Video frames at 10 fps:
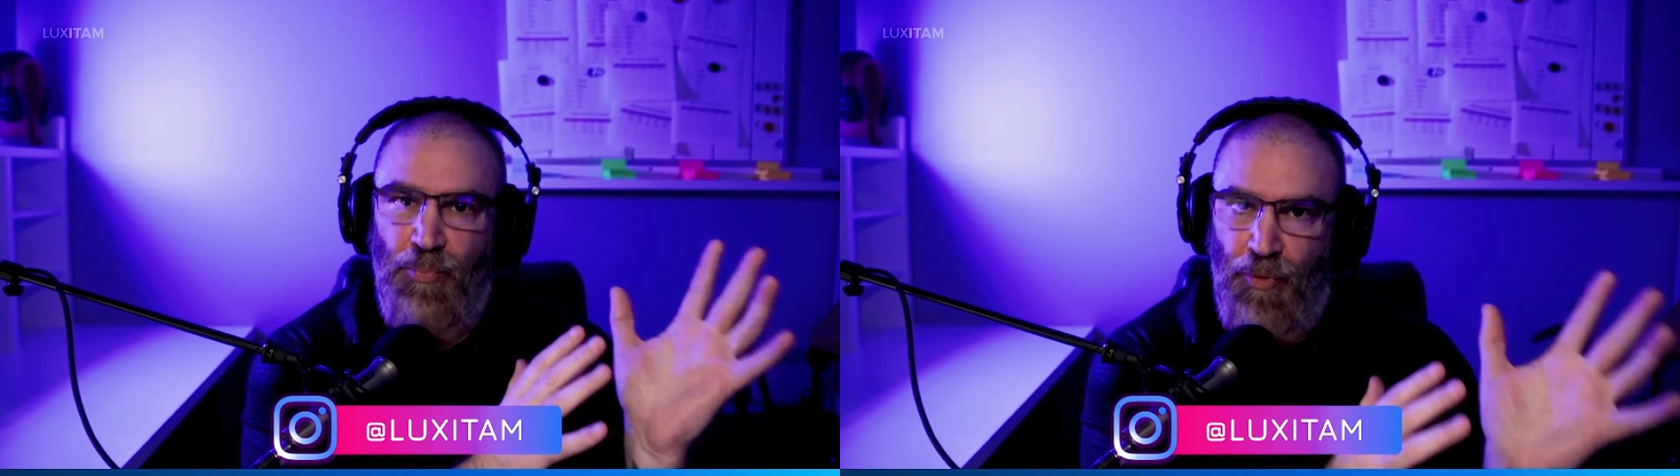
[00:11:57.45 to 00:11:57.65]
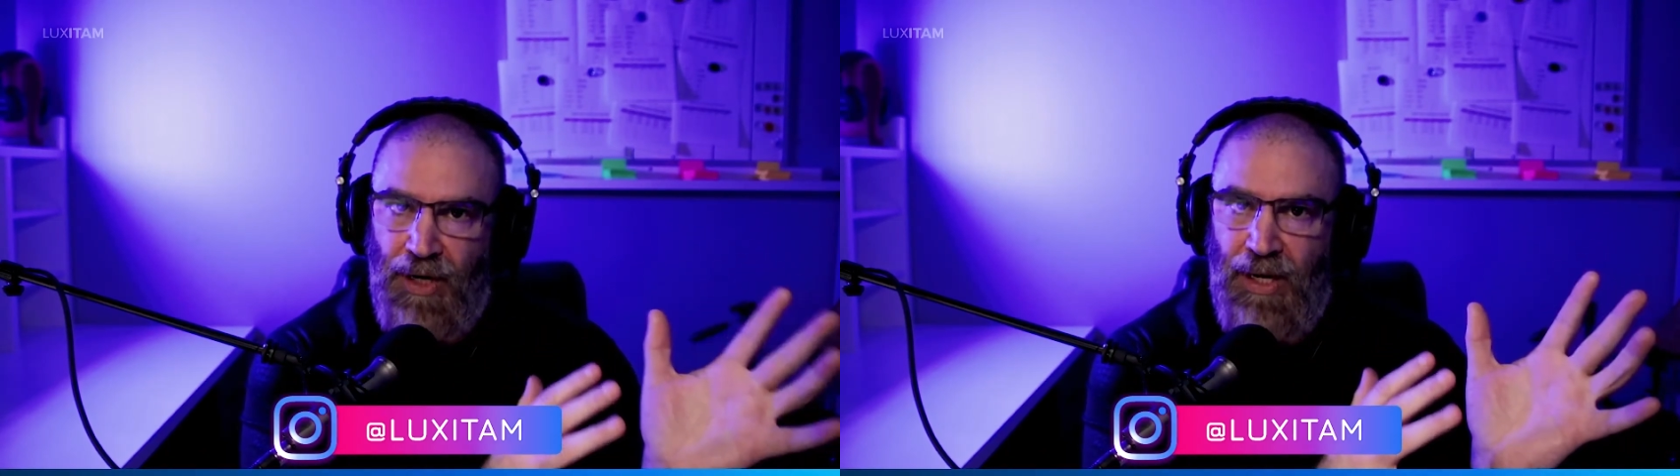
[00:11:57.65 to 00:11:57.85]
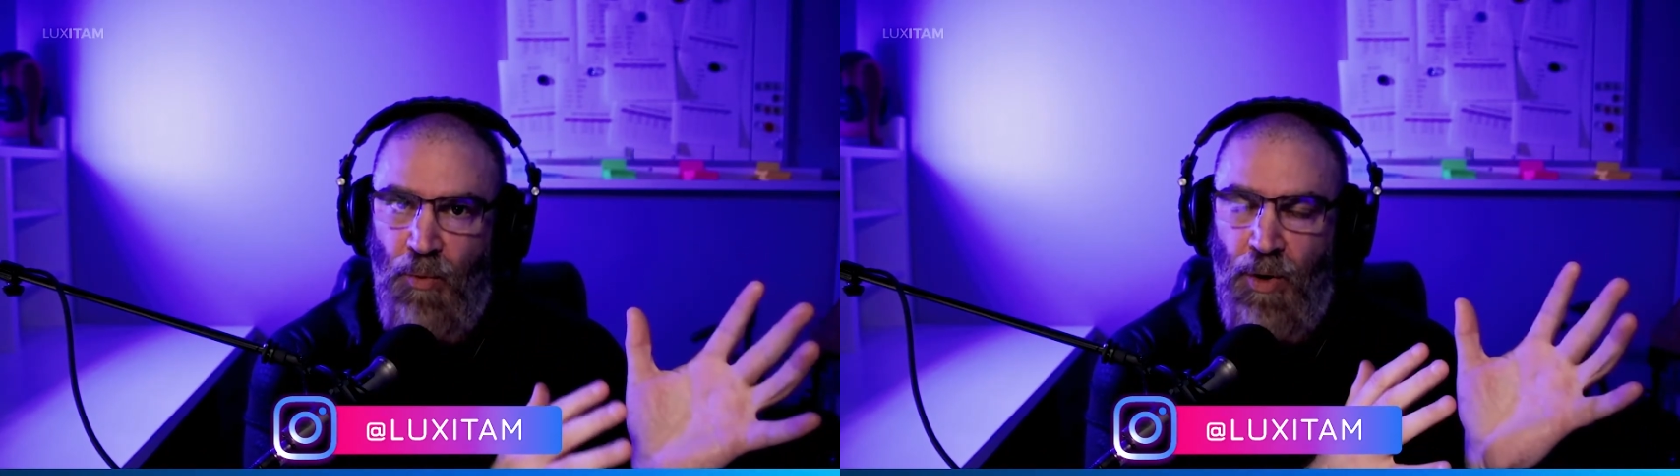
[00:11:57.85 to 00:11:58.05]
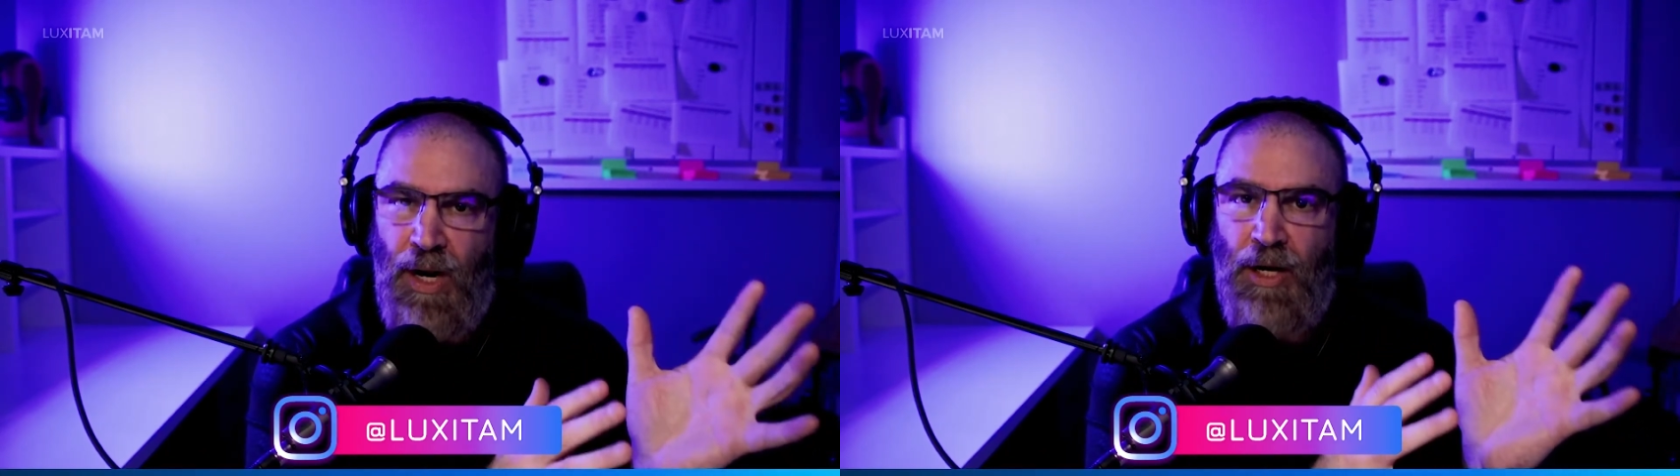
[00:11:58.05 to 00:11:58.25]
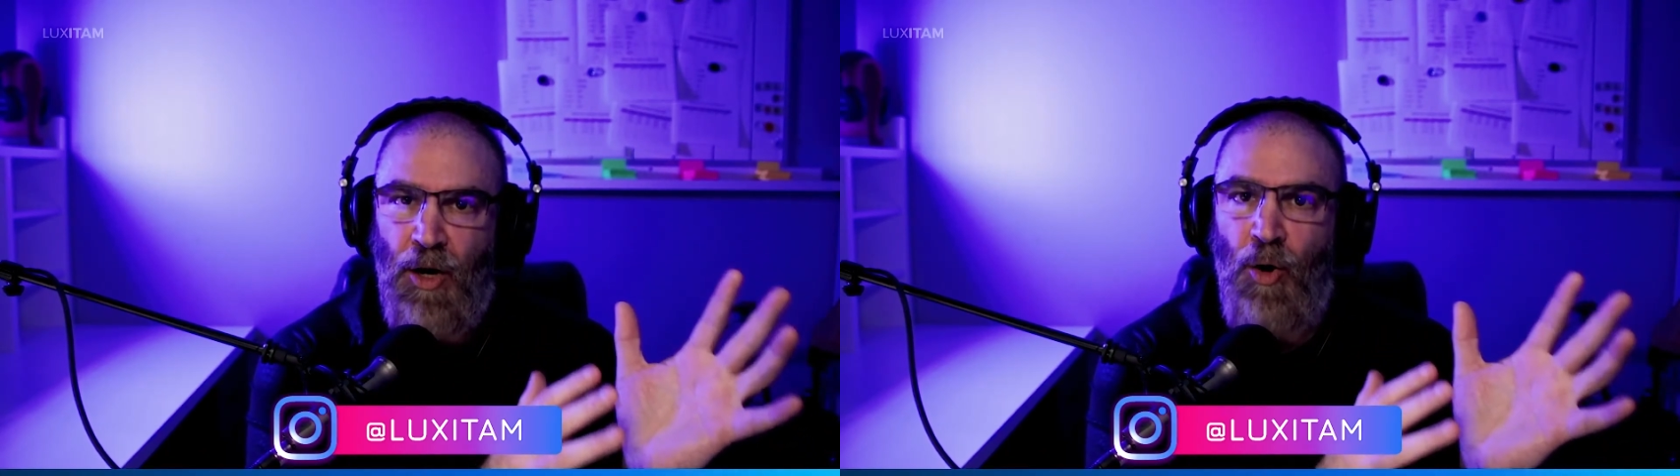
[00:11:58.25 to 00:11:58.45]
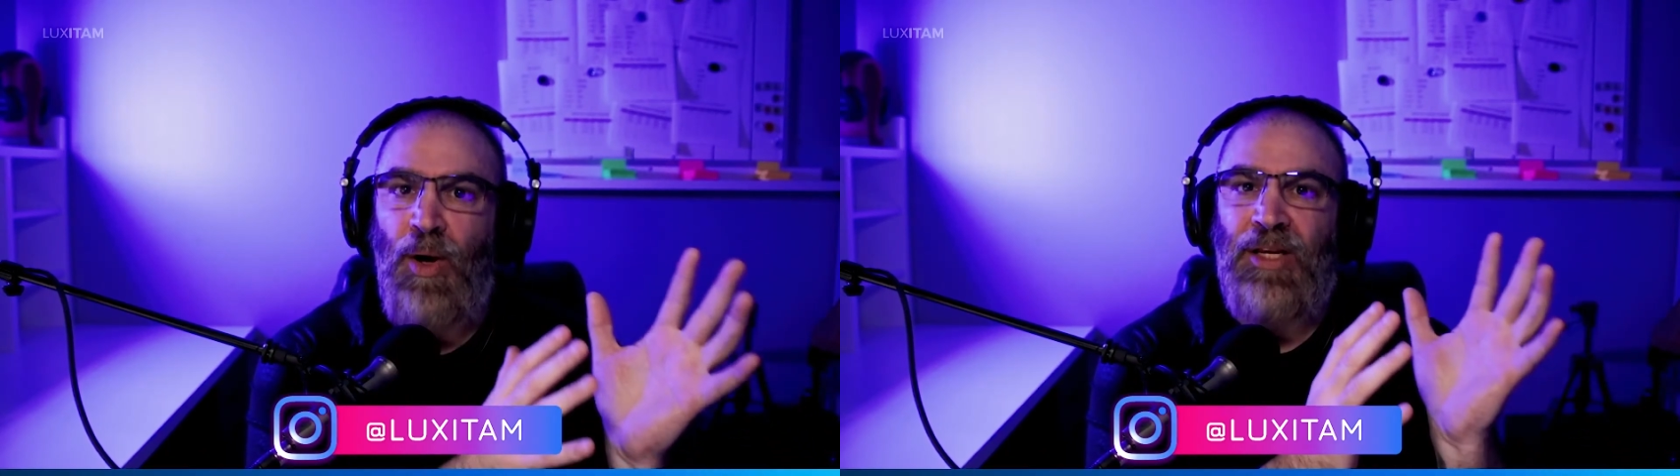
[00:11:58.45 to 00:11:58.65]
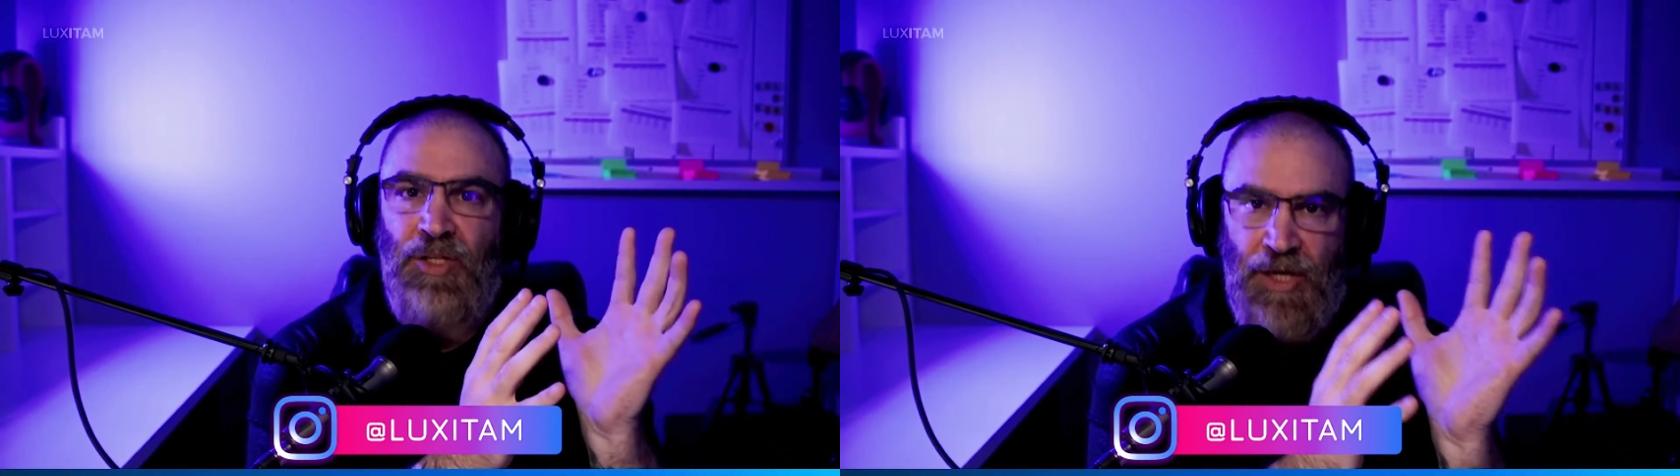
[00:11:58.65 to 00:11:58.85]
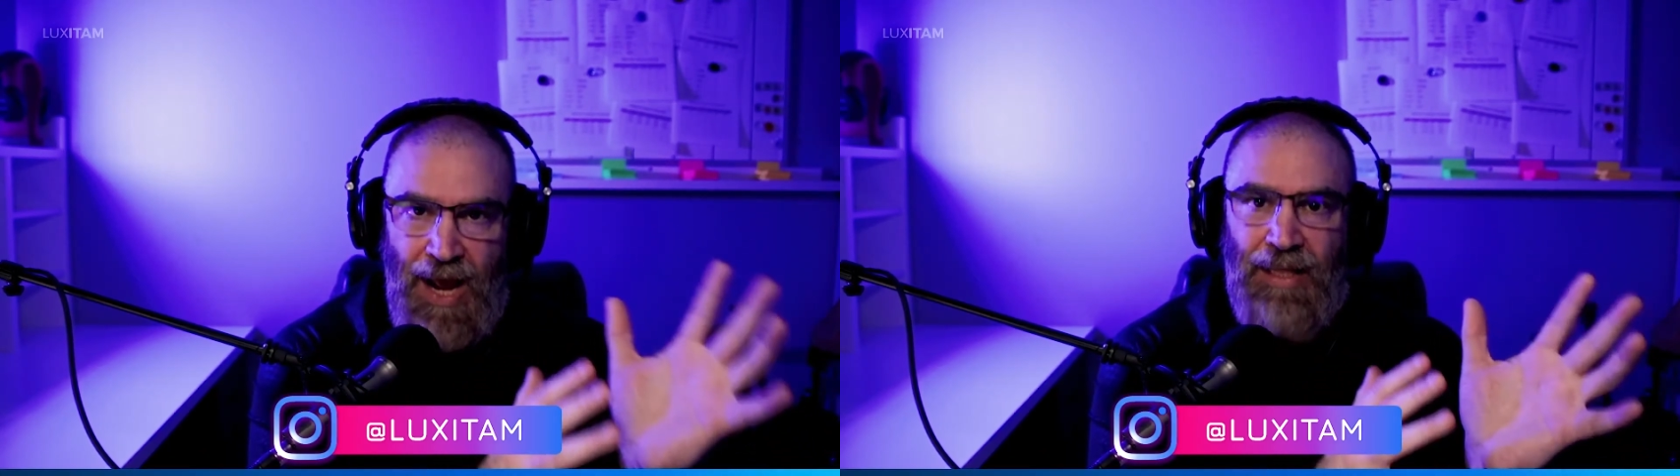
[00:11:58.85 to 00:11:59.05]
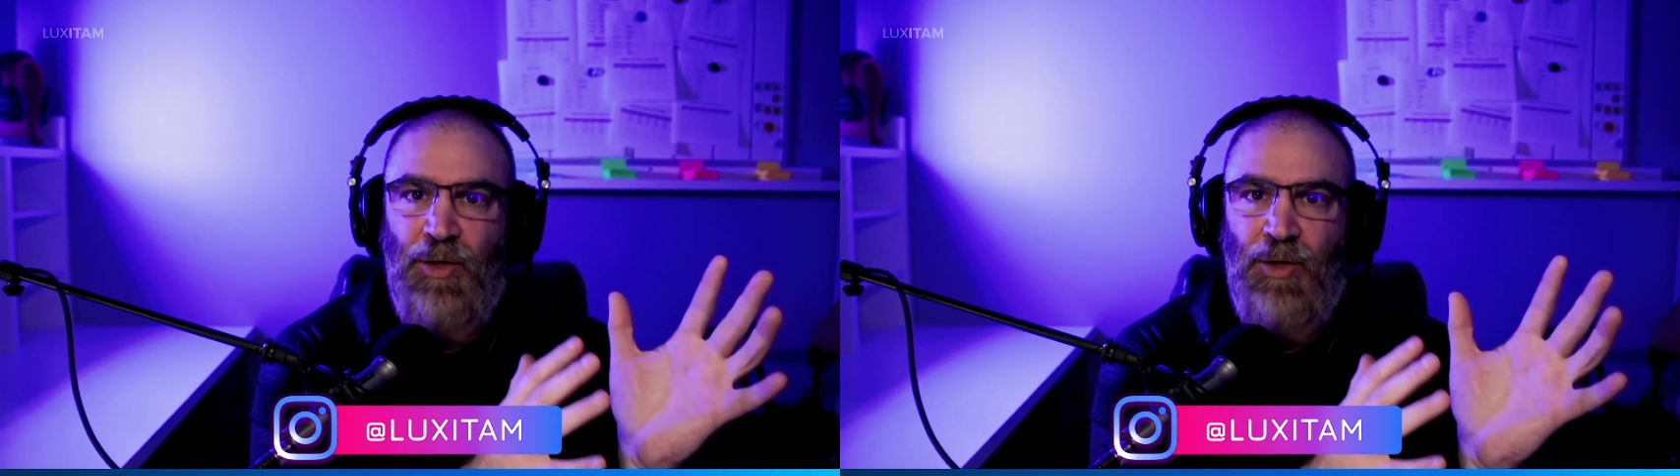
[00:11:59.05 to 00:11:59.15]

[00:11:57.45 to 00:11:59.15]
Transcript: bringing what I know exactly